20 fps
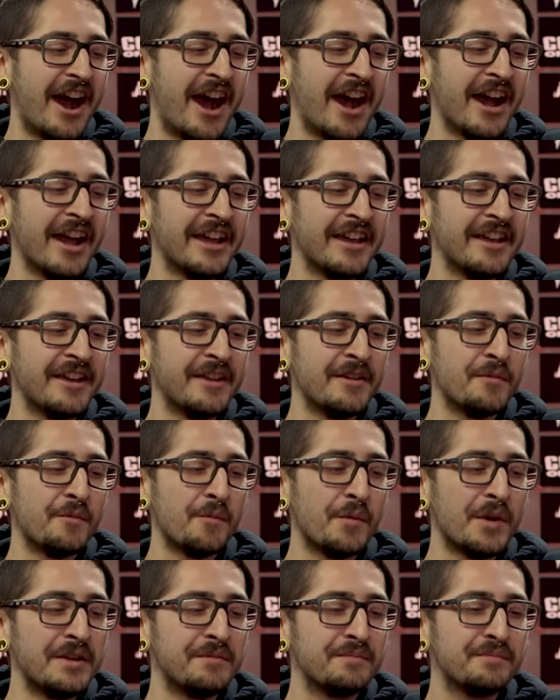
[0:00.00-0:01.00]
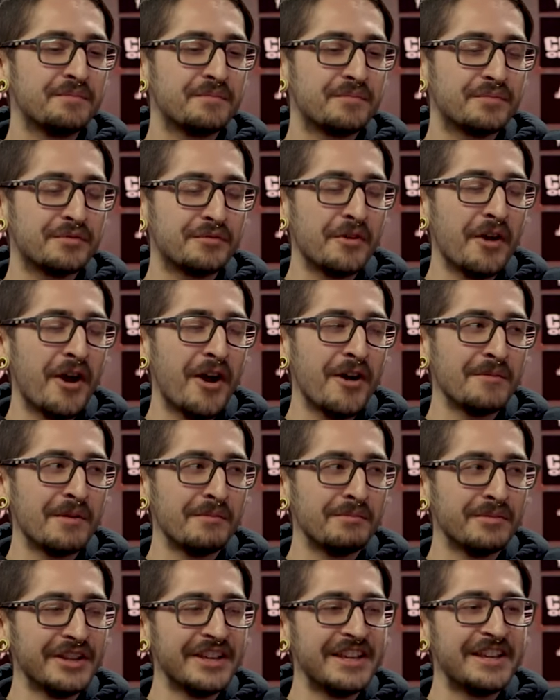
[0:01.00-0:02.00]
I would
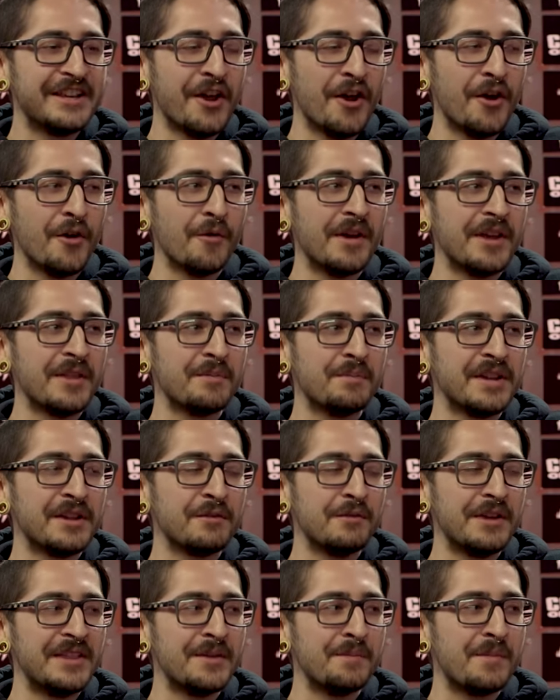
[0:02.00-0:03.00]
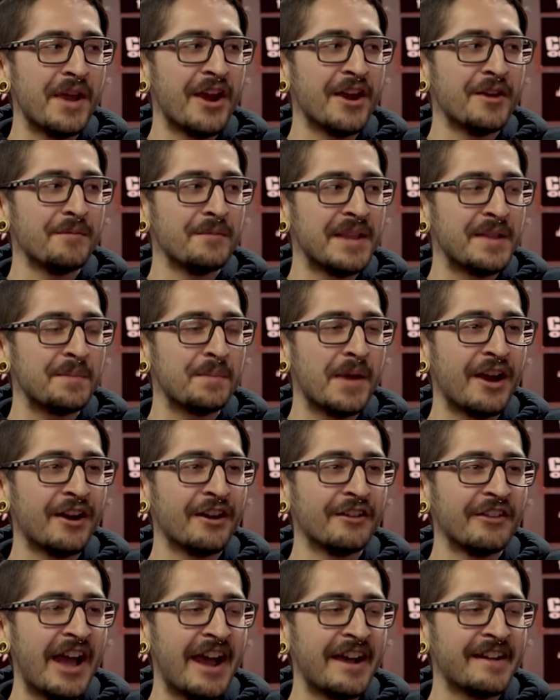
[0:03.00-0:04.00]
probably go with Between the Buried Me's
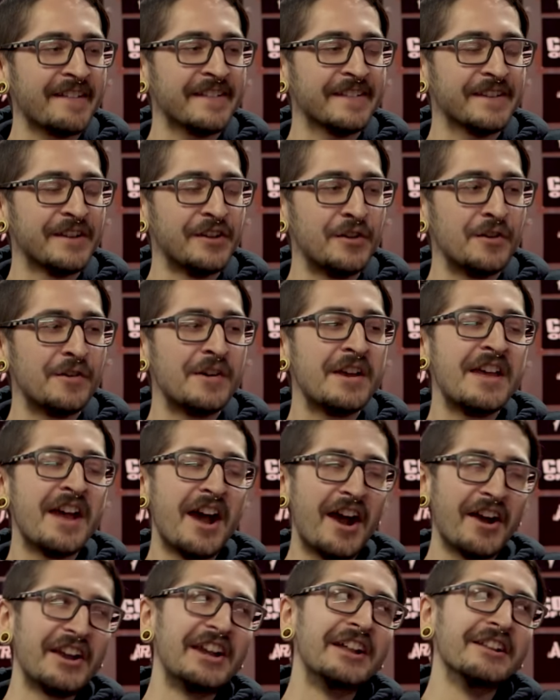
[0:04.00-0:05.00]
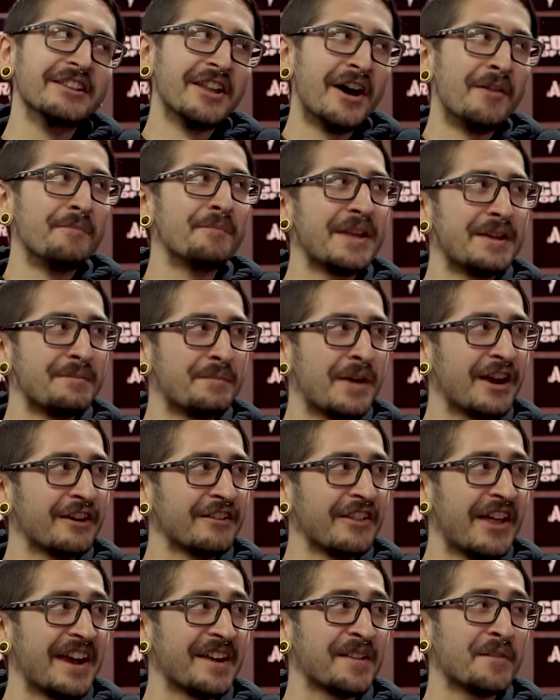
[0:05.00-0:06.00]
Parallax 2. I'm going to lump in
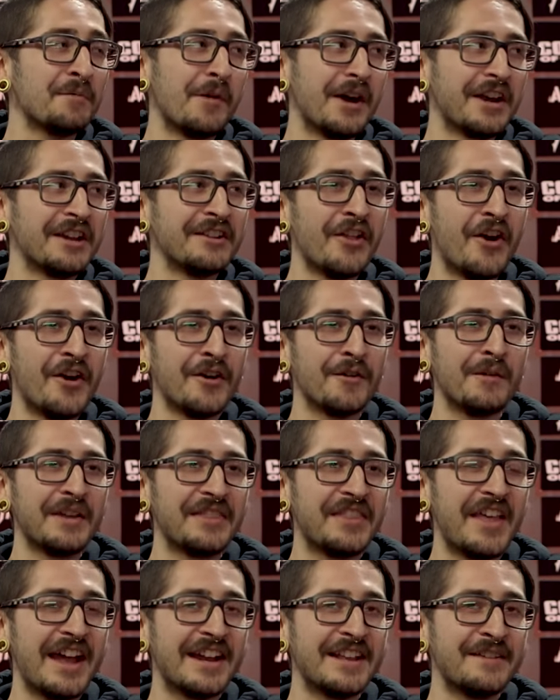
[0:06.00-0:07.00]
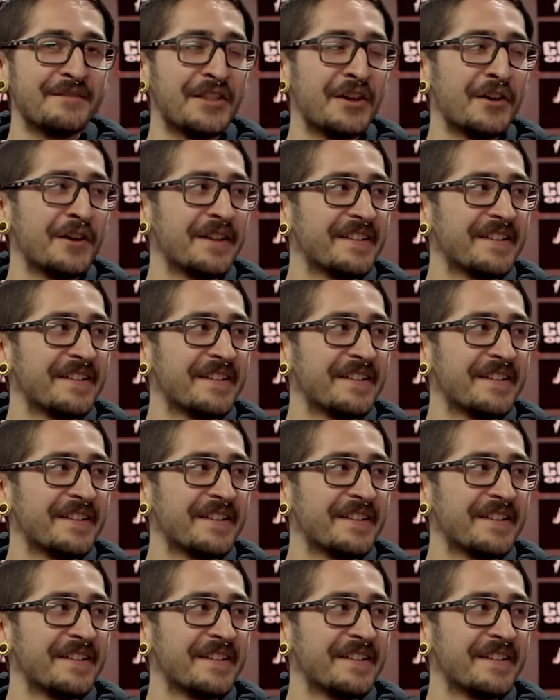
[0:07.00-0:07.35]
Parallax 1 along with that, even though